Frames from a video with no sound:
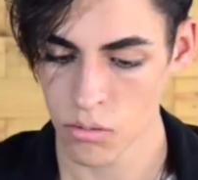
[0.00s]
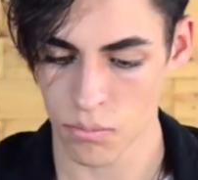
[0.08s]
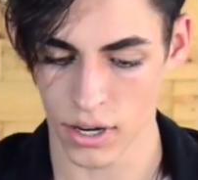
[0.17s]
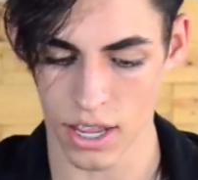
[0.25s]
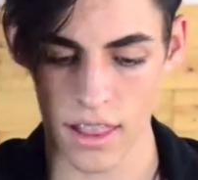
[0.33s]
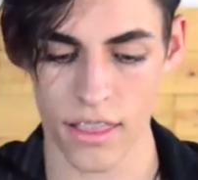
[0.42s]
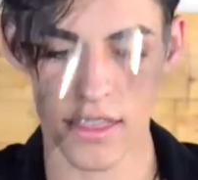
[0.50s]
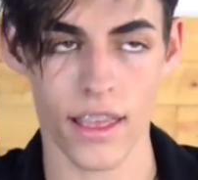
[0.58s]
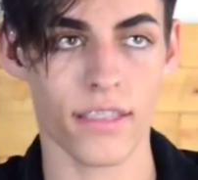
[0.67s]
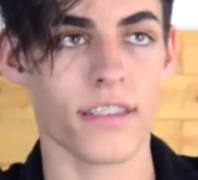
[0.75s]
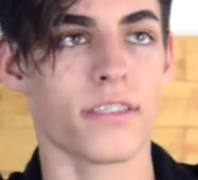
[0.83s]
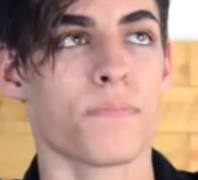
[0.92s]
But other than
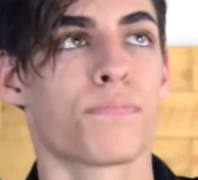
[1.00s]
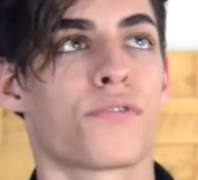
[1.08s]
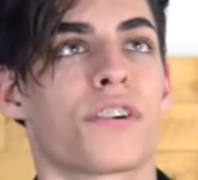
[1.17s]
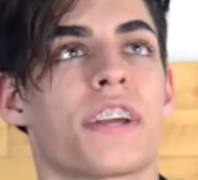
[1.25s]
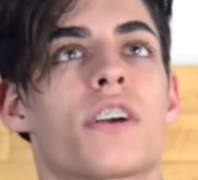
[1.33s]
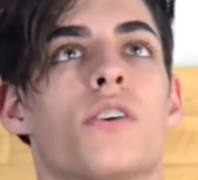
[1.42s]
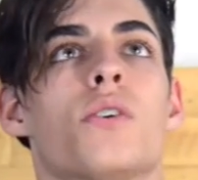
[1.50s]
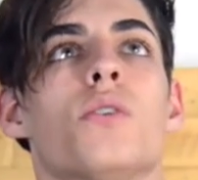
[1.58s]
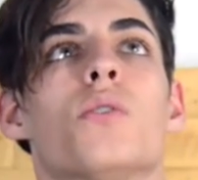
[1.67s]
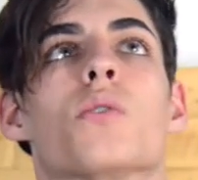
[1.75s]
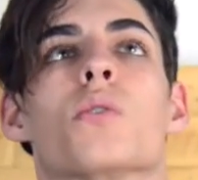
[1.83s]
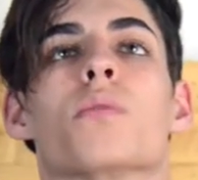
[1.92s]
that, these are pretty
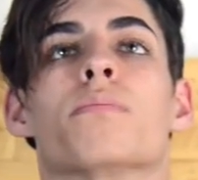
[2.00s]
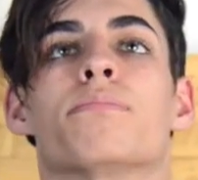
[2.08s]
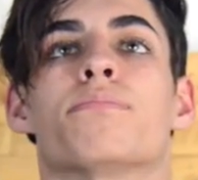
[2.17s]
cool.